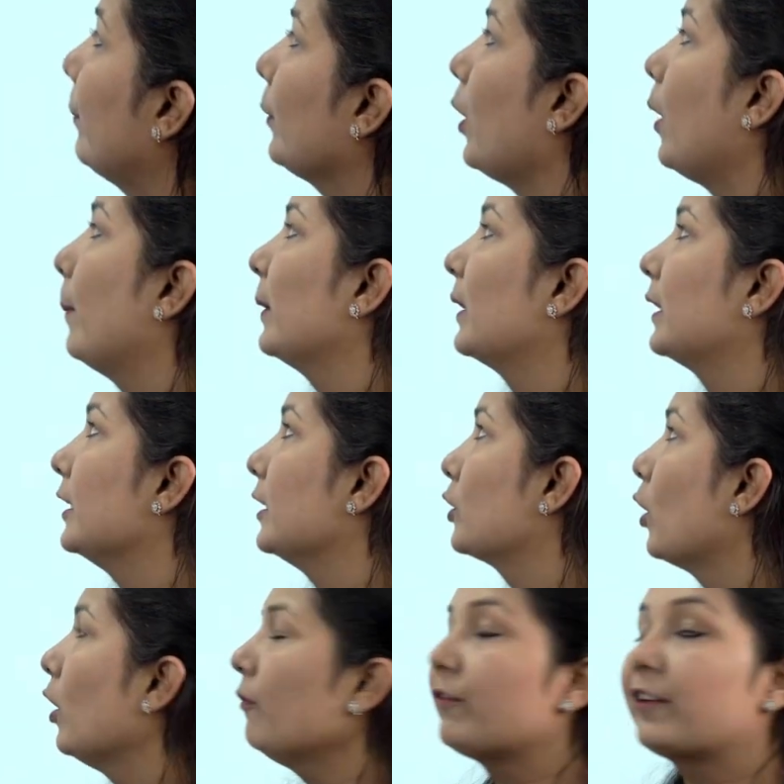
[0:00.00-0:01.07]
properties
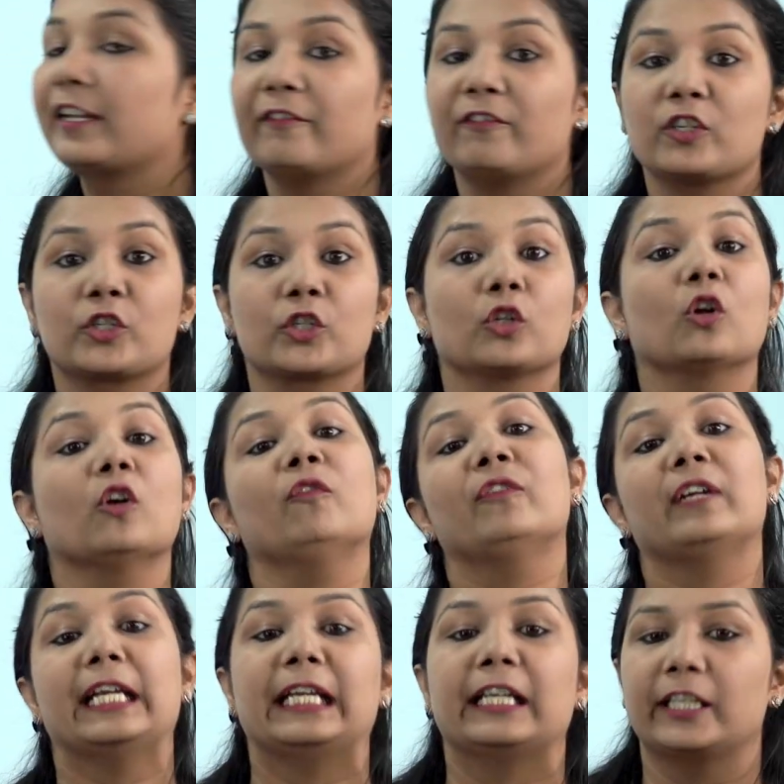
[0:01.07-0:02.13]
of division of
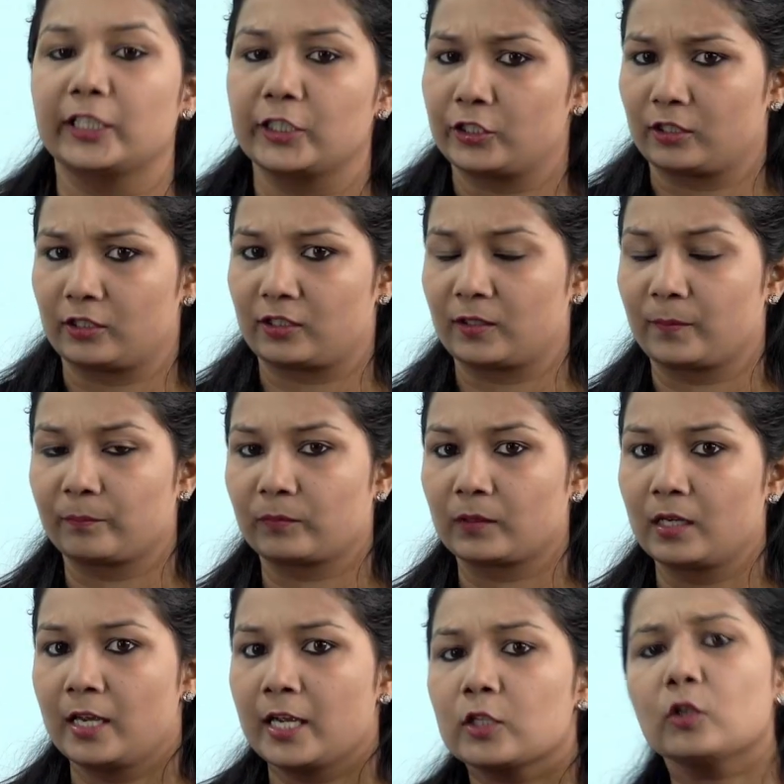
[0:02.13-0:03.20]
integers.
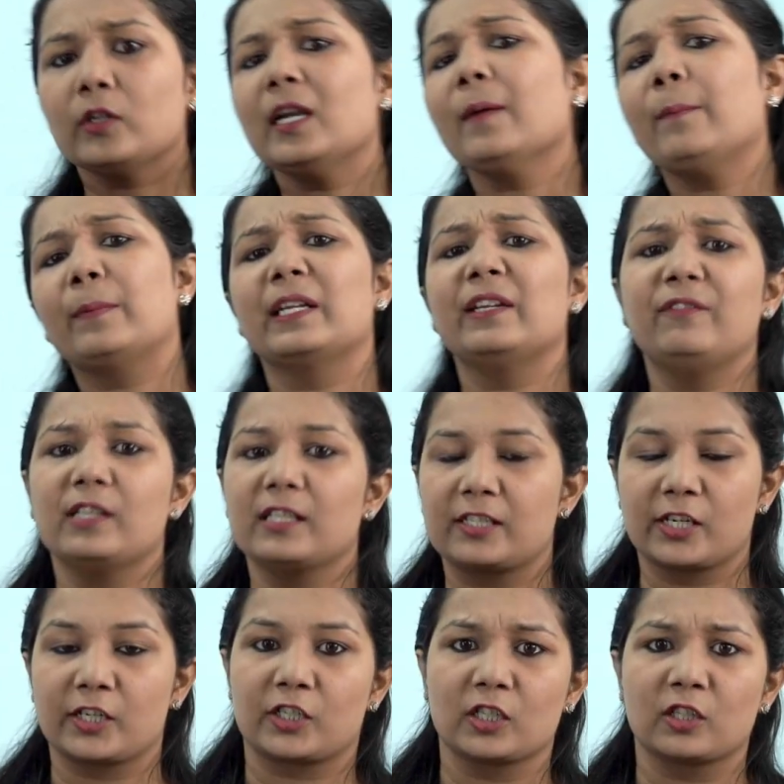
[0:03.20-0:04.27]
So in our previous
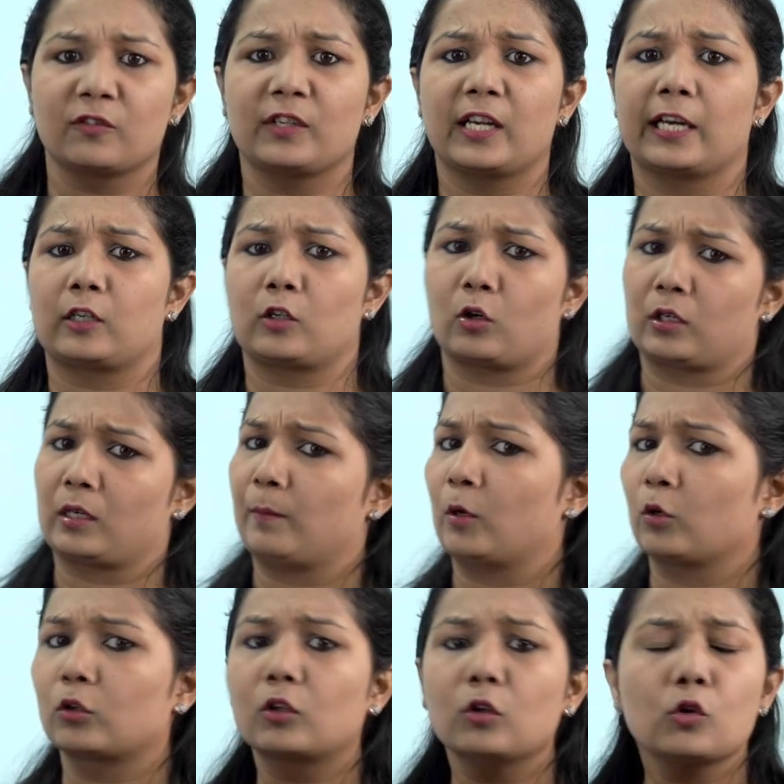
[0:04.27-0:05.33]
sessions we had talked
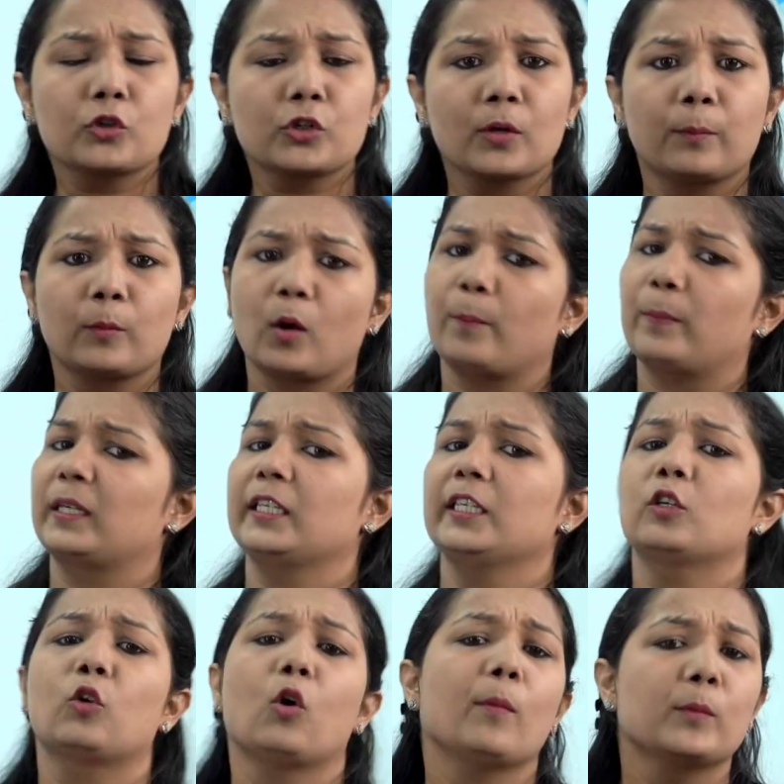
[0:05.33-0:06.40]
about closure property,
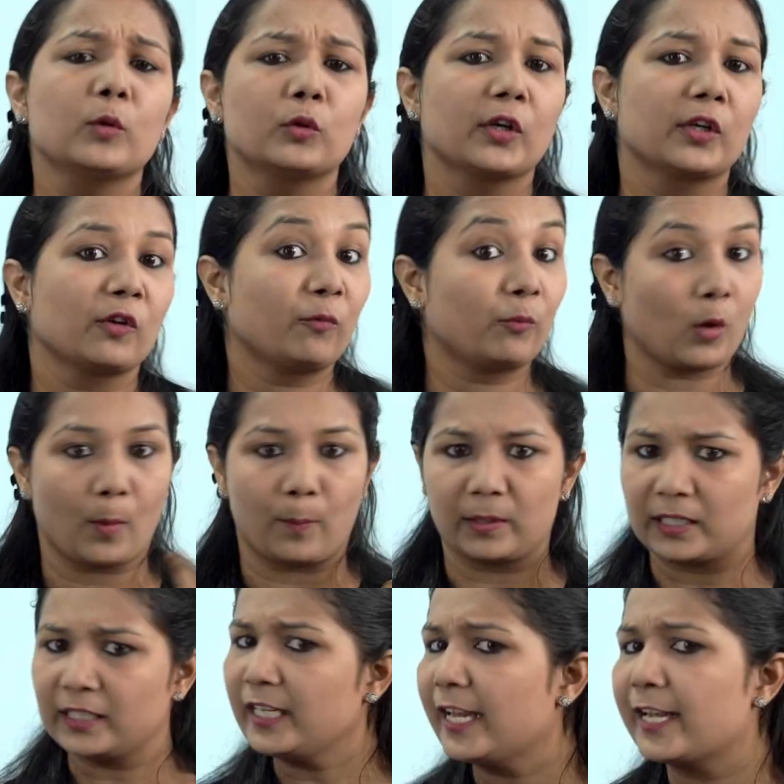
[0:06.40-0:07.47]
commutative
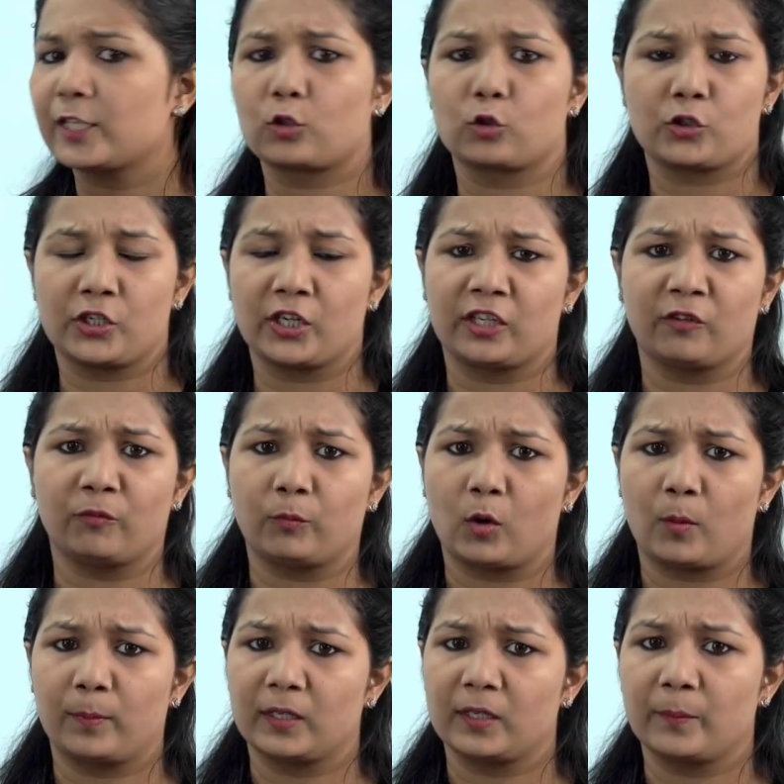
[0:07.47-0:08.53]
property, associative
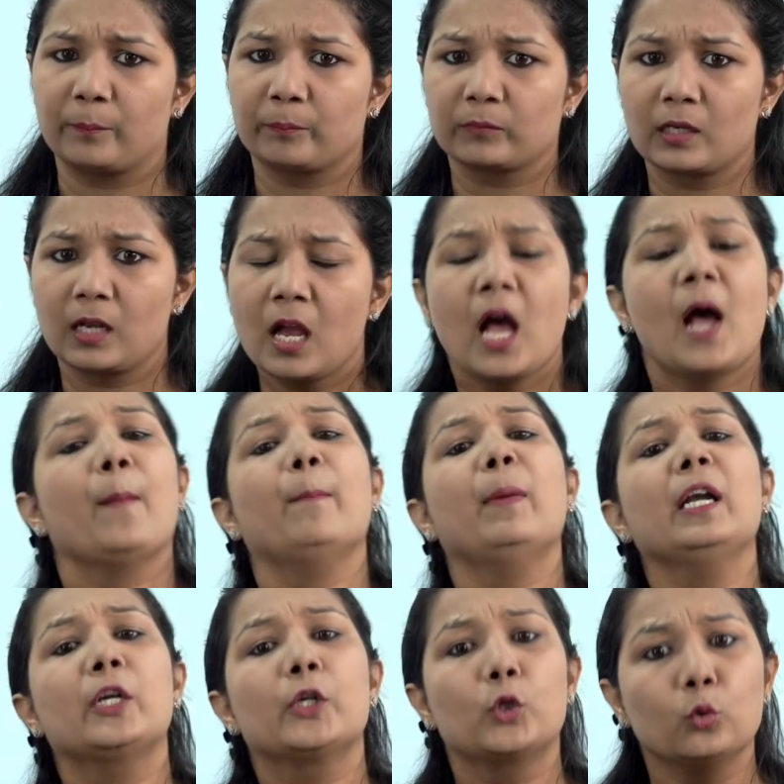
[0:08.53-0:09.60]
property.
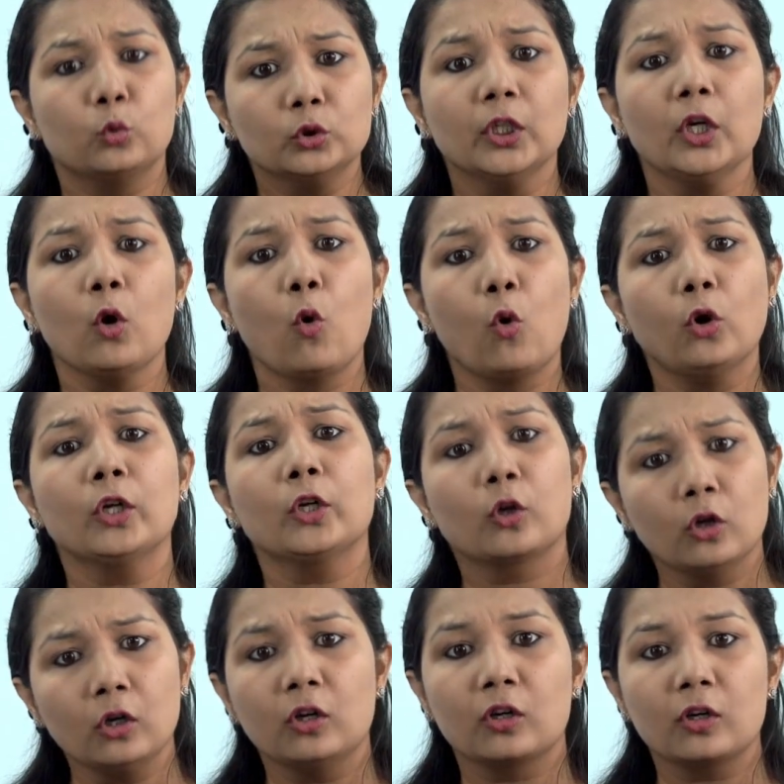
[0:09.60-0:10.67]
But do they hold
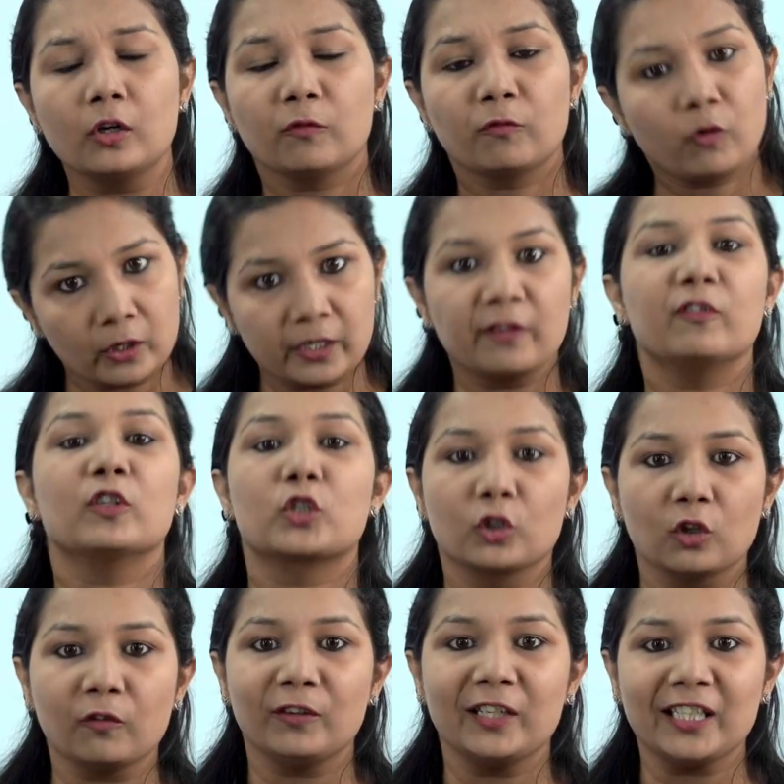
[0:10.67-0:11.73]
good for division
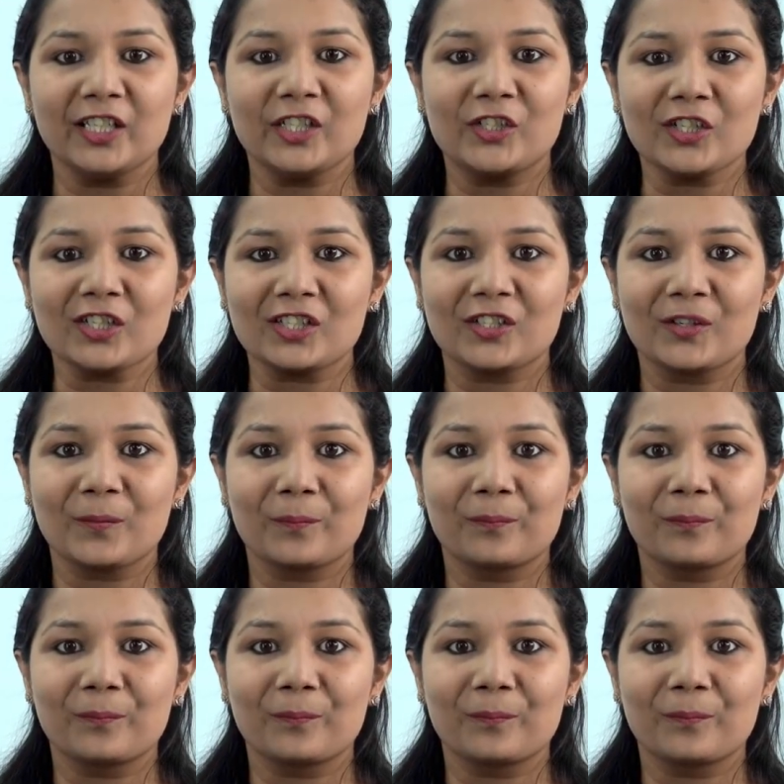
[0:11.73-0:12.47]
of integers?